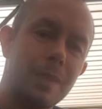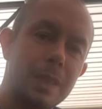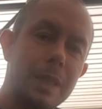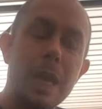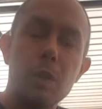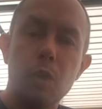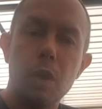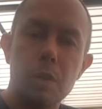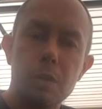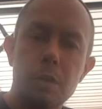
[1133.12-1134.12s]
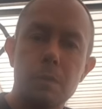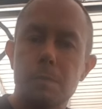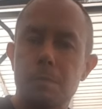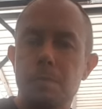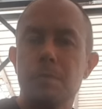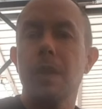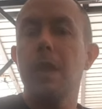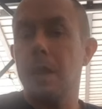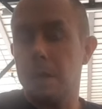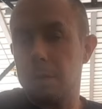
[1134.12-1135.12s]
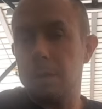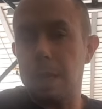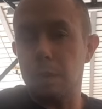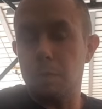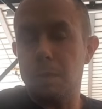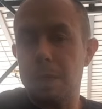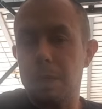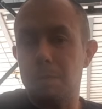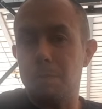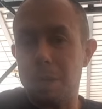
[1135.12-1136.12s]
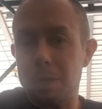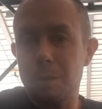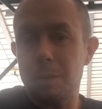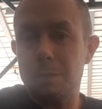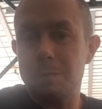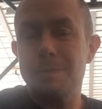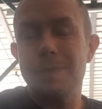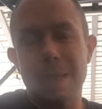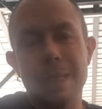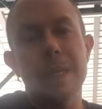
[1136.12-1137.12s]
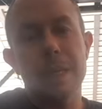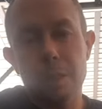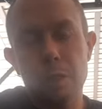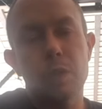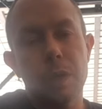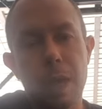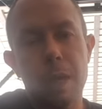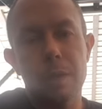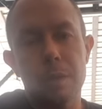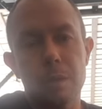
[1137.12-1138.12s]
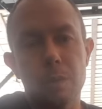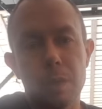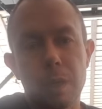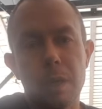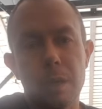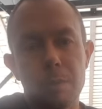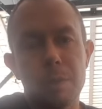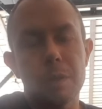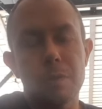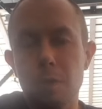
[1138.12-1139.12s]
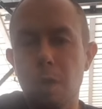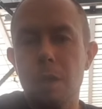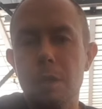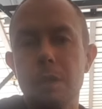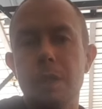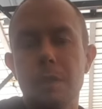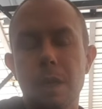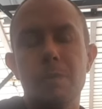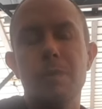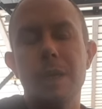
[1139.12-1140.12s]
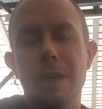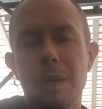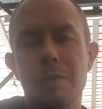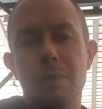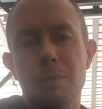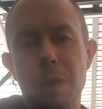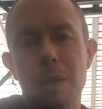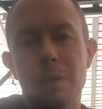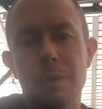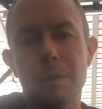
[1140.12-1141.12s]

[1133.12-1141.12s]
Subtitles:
they work. Can you make it better? Yes, you can. With a little bit of knowledge, it can be even better.